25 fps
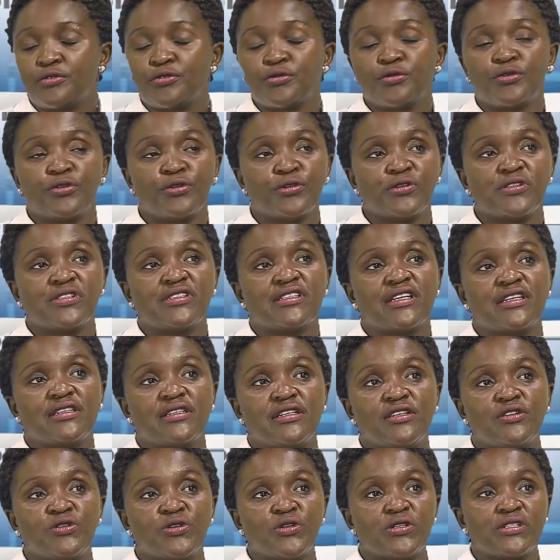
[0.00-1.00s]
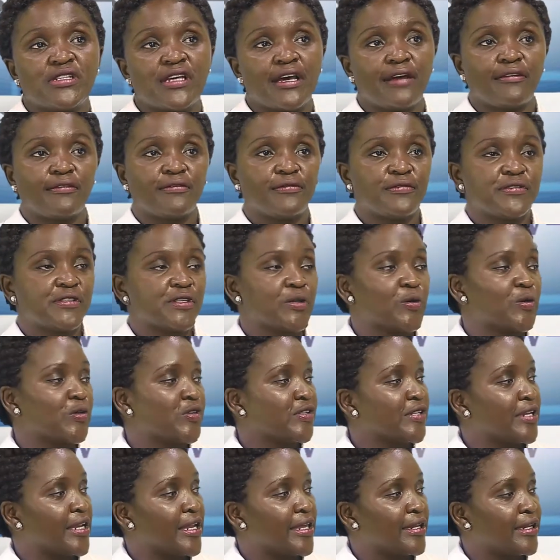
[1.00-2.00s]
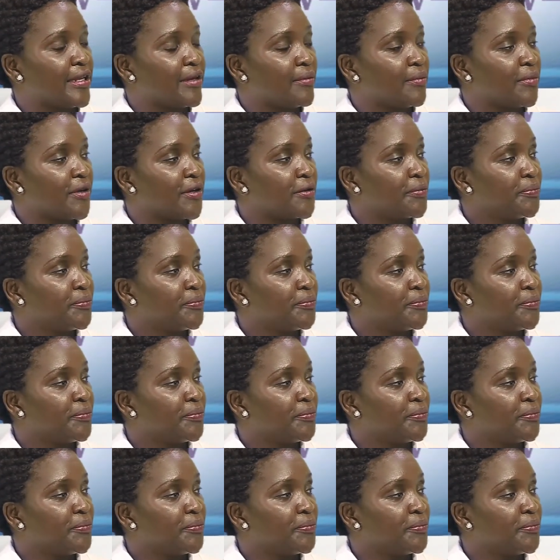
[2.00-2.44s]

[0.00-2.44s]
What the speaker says: to those that did not have sickle cell anemia.